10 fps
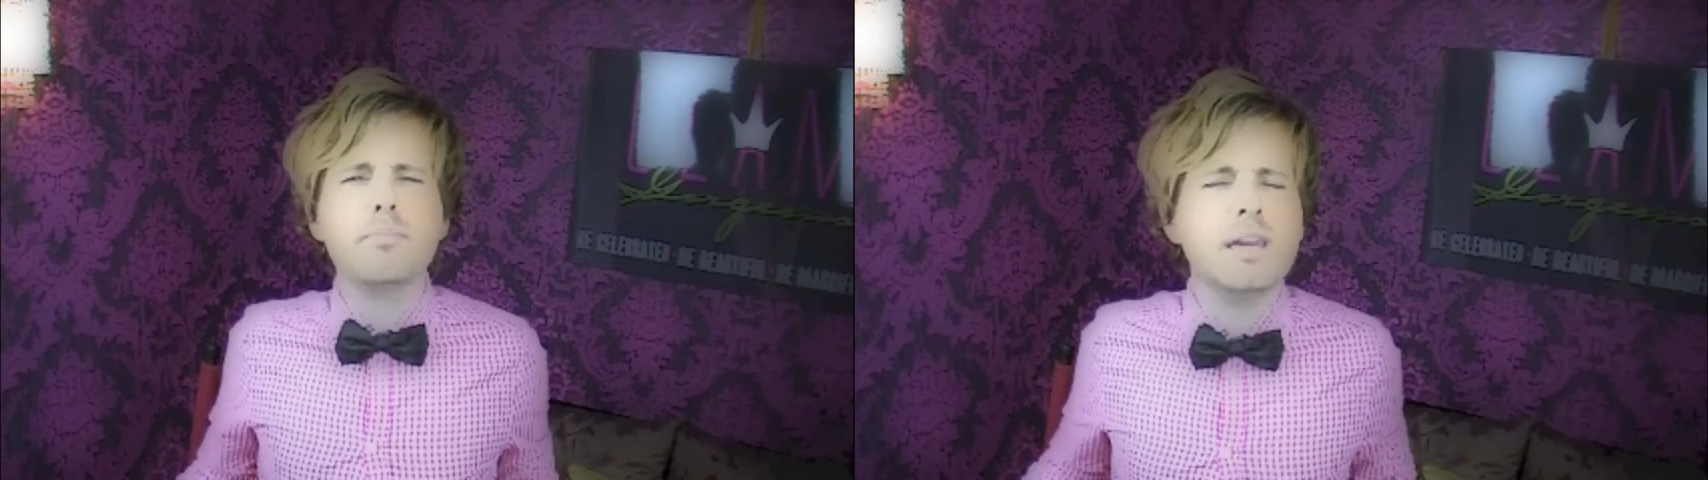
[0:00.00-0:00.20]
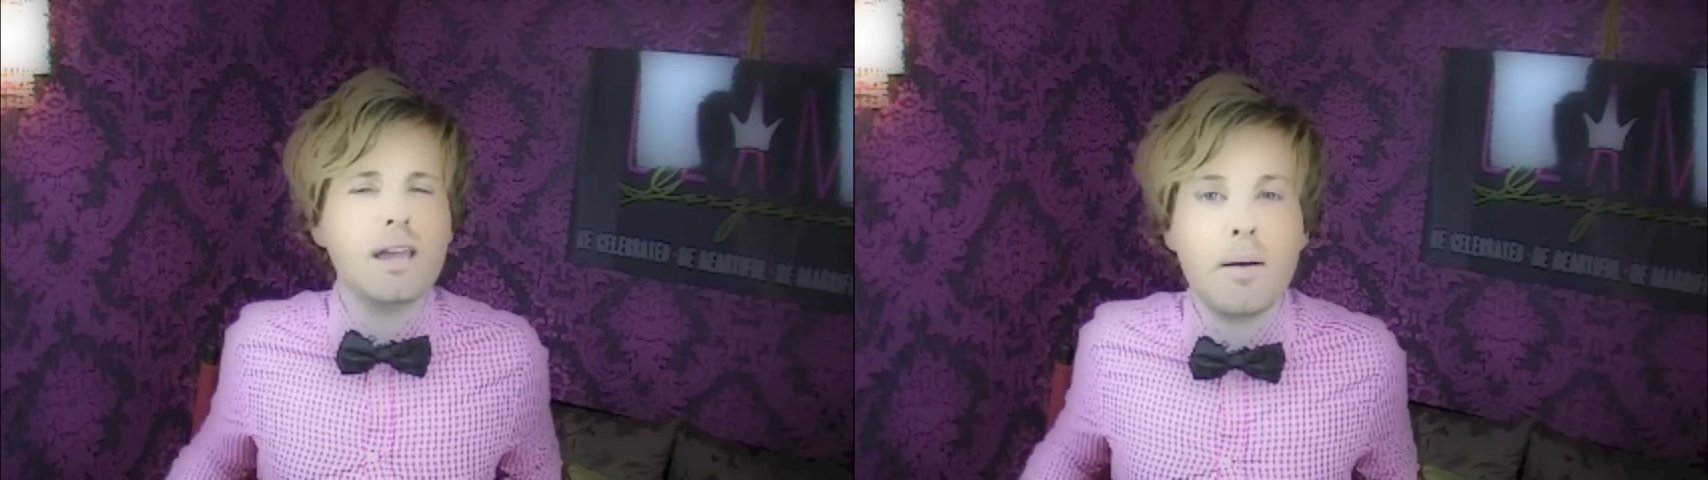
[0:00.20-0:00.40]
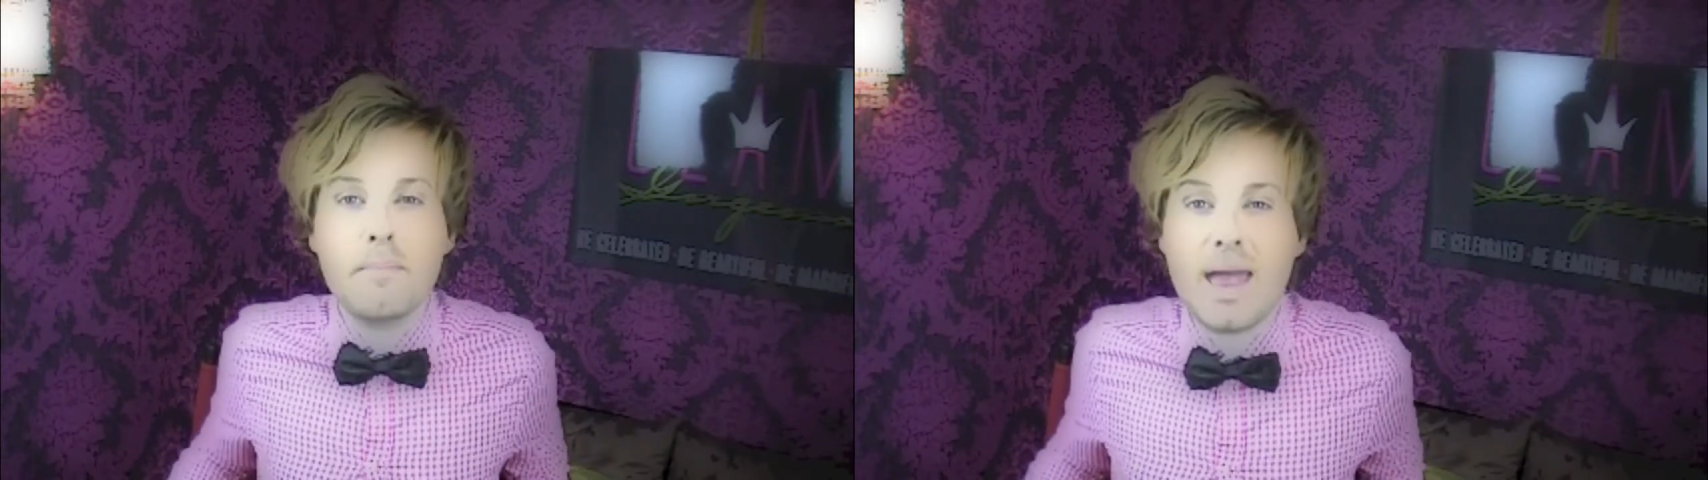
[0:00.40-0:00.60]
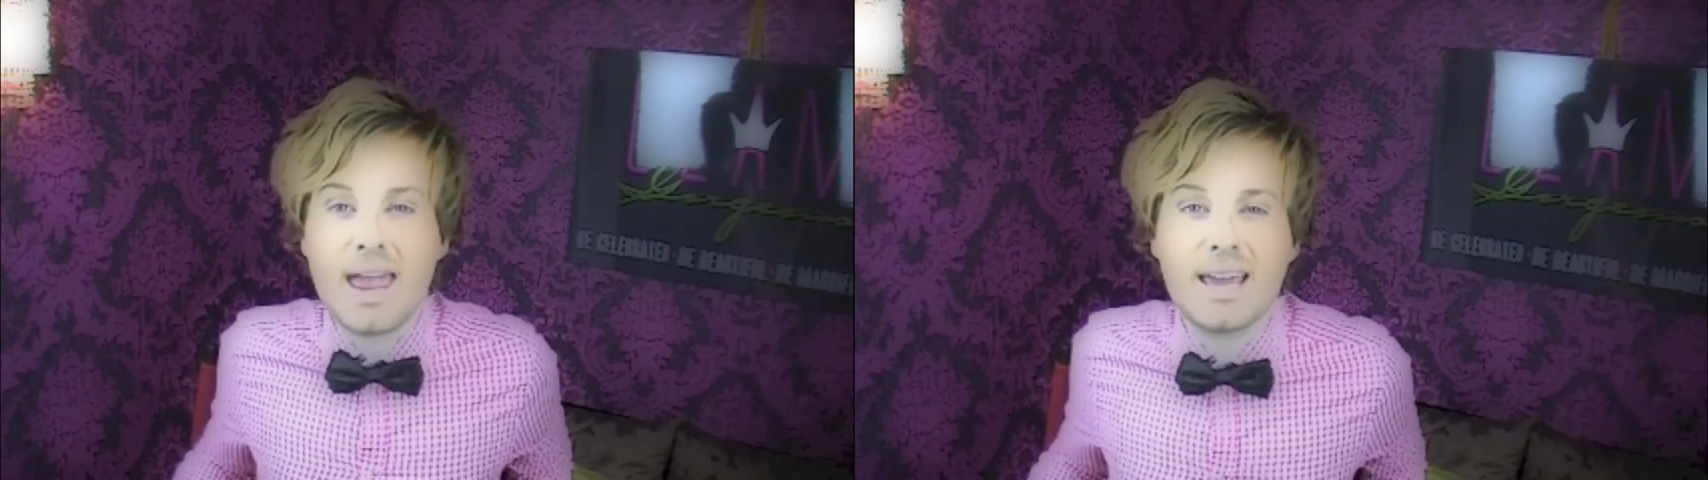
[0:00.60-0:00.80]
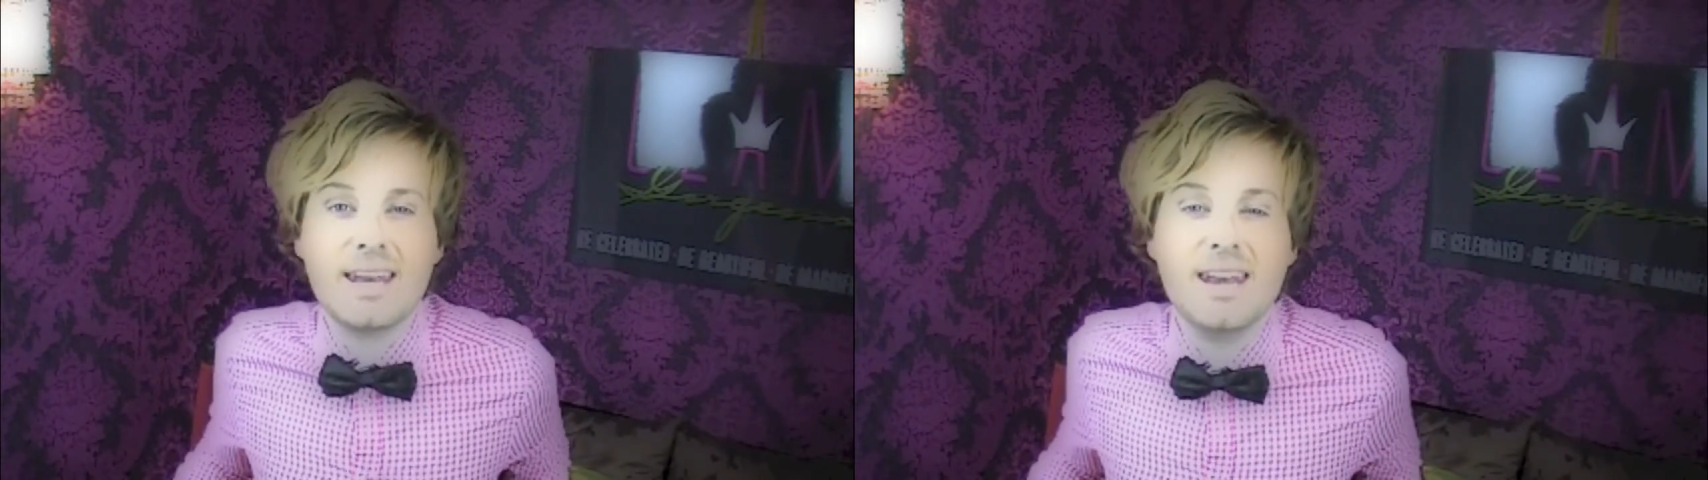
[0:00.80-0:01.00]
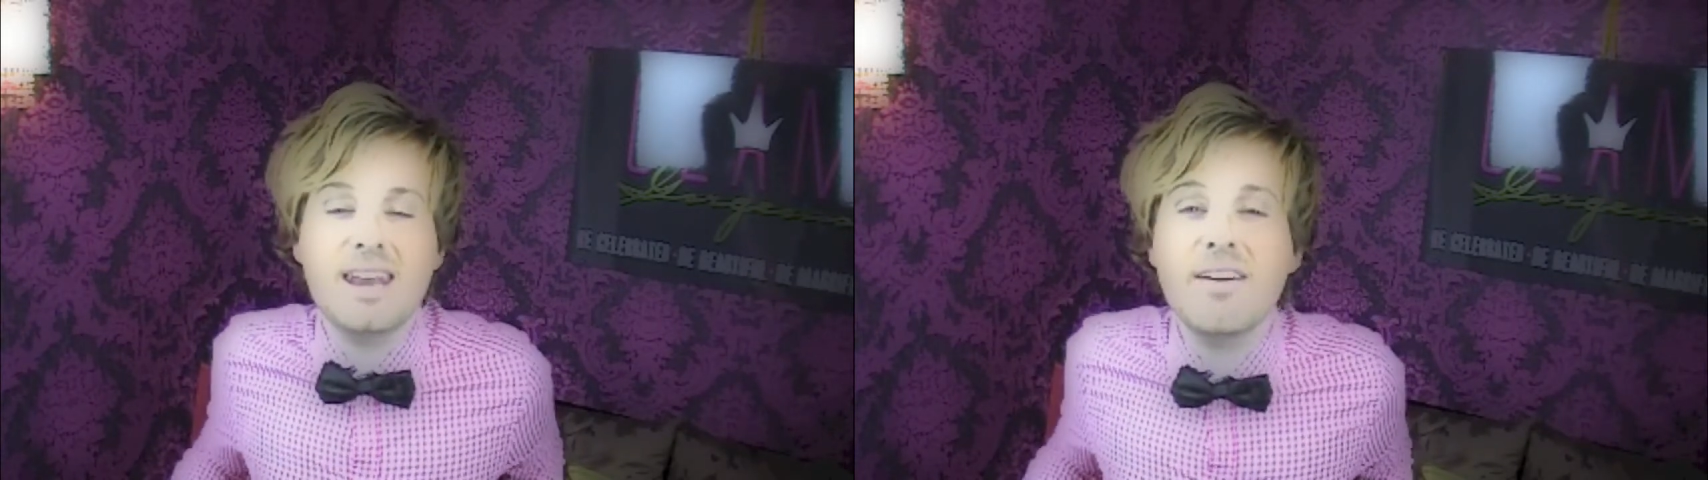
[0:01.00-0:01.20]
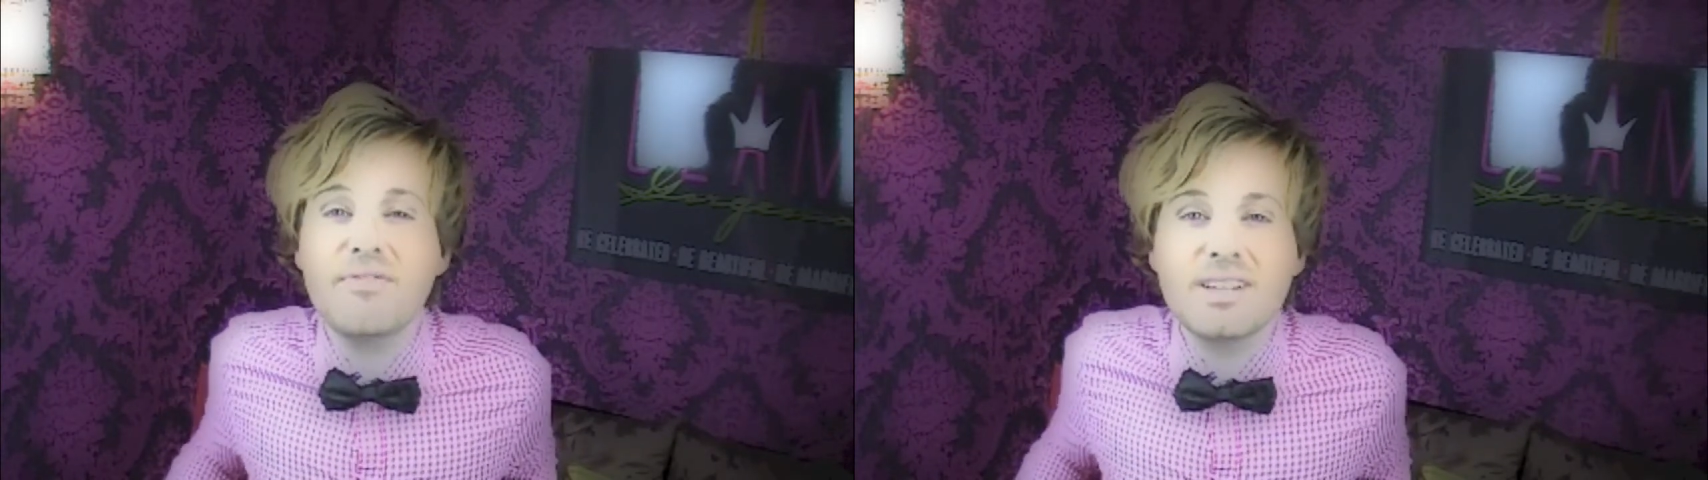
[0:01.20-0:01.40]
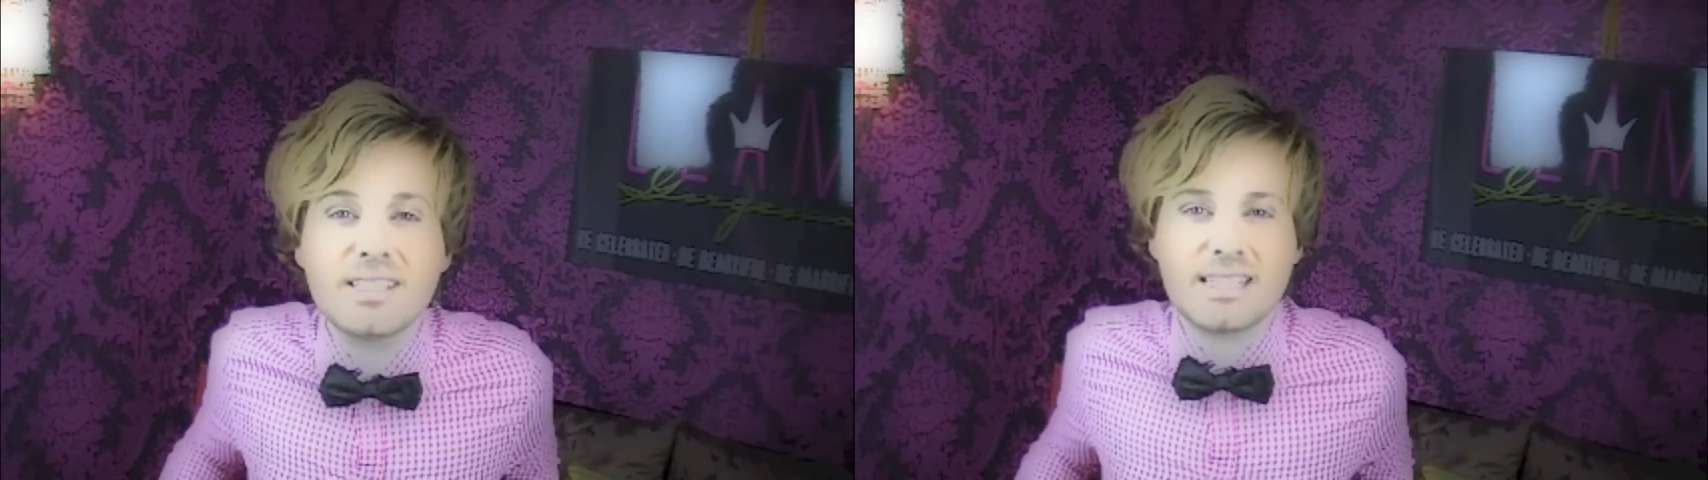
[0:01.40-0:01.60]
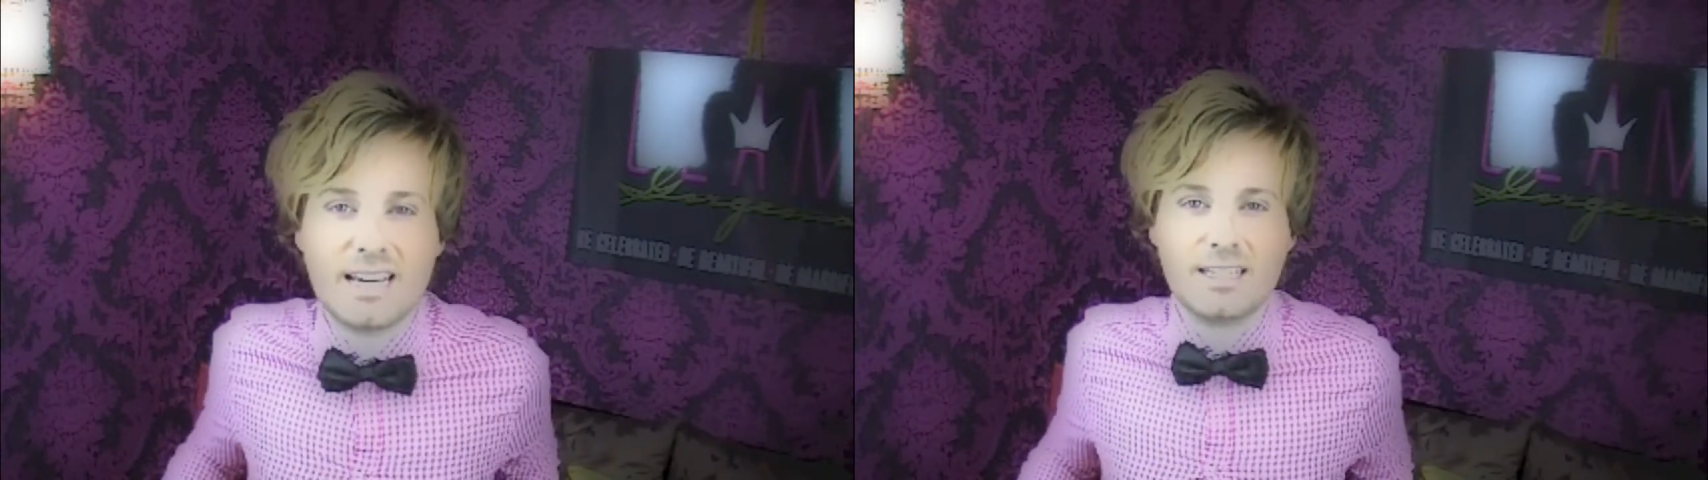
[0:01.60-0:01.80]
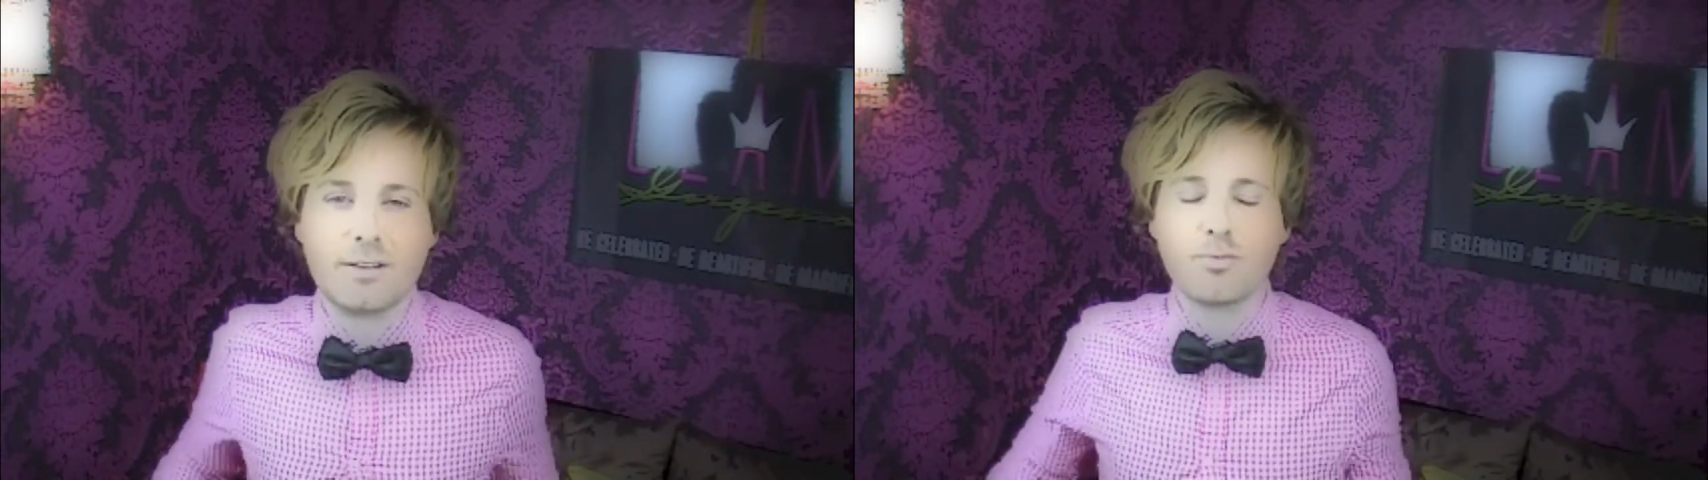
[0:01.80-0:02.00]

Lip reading: be magnificent.